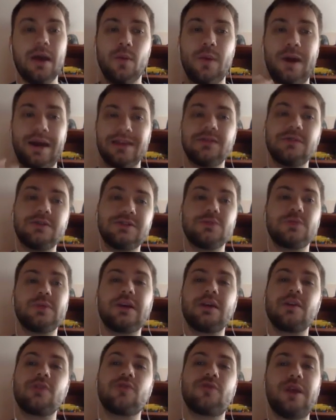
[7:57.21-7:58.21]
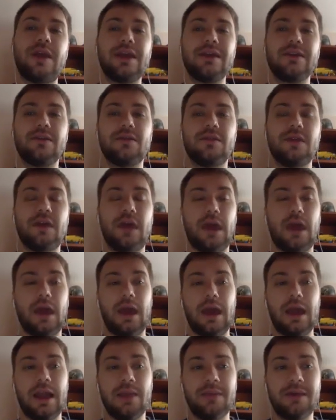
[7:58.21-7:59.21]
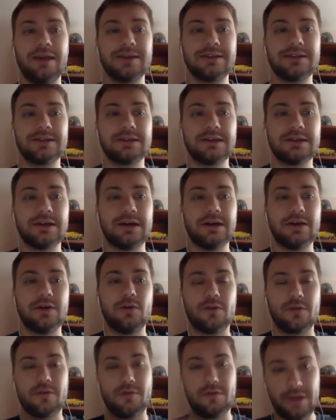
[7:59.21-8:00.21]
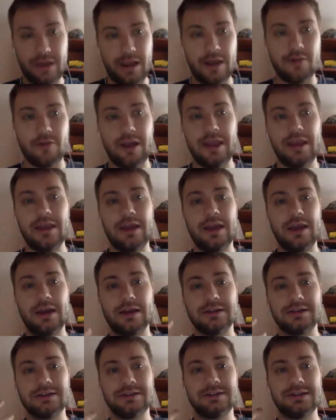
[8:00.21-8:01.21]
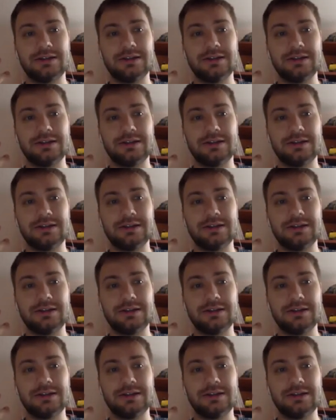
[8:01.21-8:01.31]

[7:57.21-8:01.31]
when we create the element or the array and